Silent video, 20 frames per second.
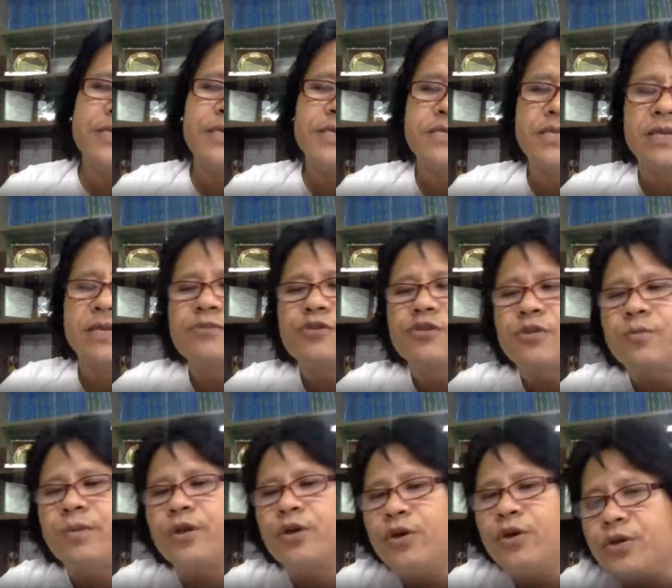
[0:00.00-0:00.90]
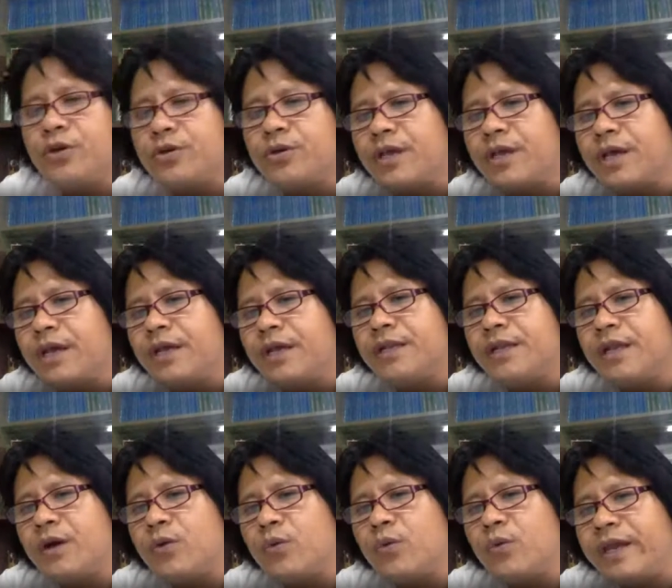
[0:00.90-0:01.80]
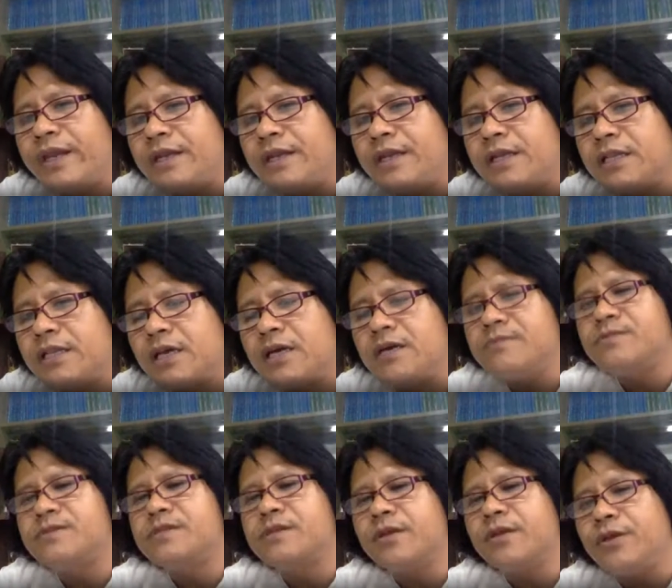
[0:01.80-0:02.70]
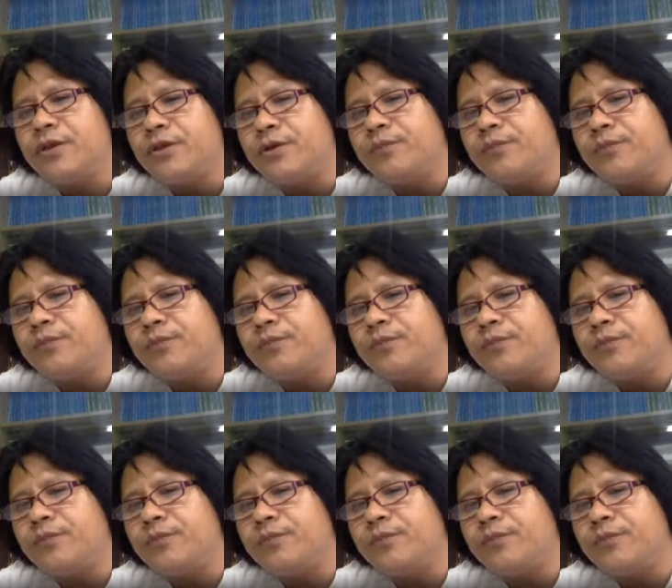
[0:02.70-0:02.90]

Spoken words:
system should be good. Now when it comes,